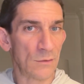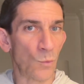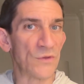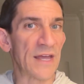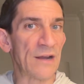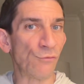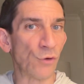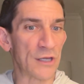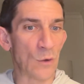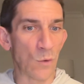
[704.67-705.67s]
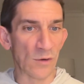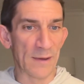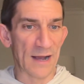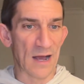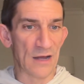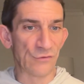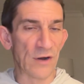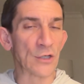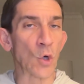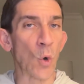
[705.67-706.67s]
with a rookie quarterback
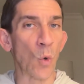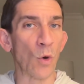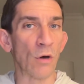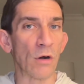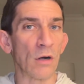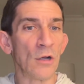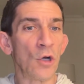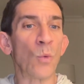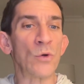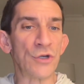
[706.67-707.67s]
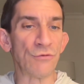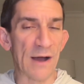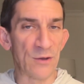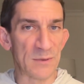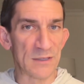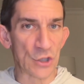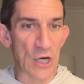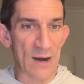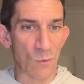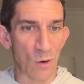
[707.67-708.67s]
contract? Or would you rather be the
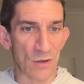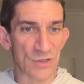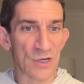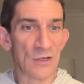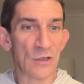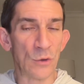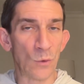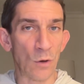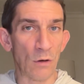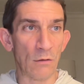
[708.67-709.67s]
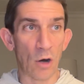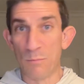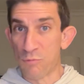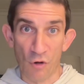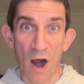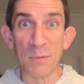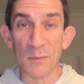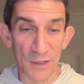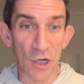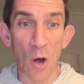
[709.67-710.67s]
Jaguars, who are
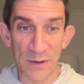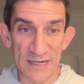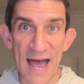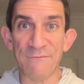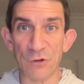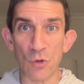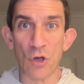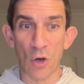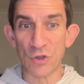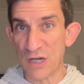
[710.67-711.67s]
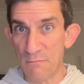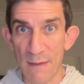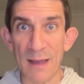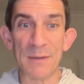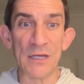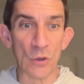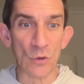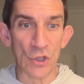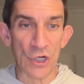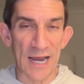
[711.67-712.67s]
probably going to have a new coach and maybe new
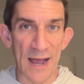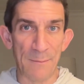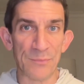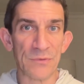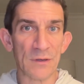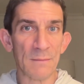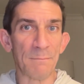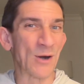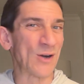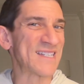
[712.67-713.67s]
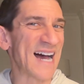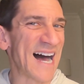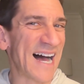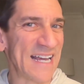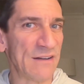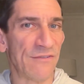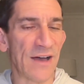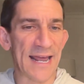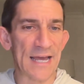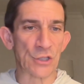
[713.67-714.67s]
GM, but are tied
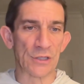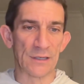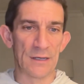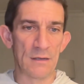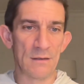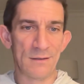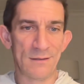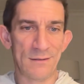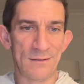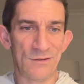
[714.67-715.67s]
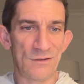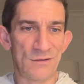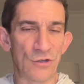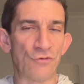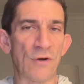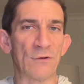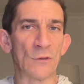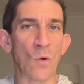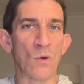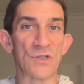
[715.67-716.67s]
financially to Trevor
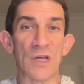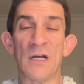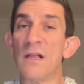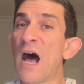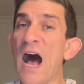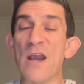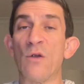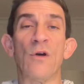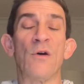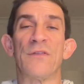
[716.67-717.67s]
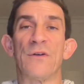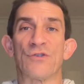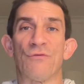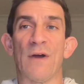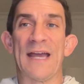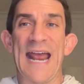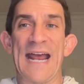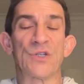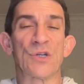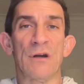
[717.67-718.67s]
Lawrence? I don't know that there's a right
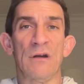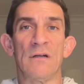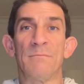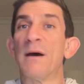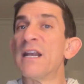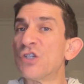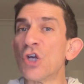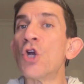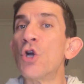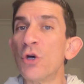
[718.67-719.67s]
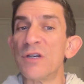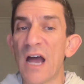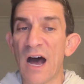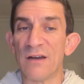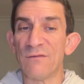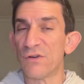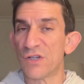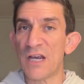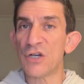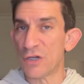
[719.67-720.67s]
answer, but it's a good
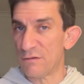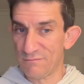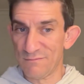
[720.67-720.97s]
conversation.